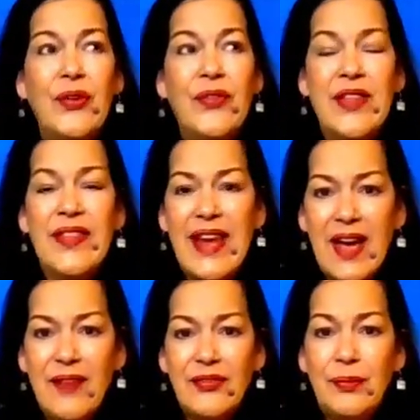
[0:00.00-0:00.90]
So then they
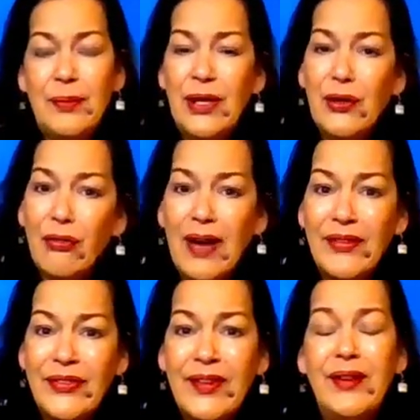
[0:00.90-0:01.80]
have to be
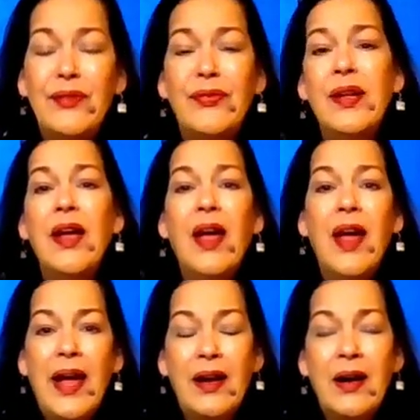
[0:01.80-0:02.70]
aggressive
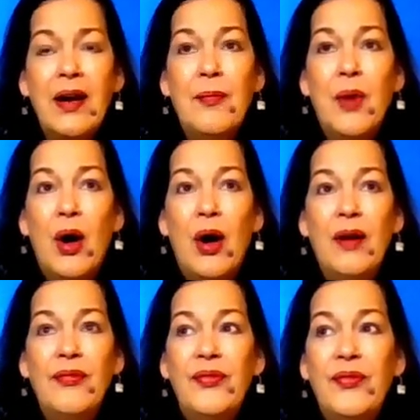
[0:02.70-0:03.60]
and come
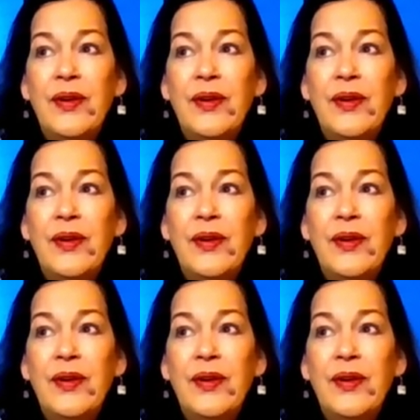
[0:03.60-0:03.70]
off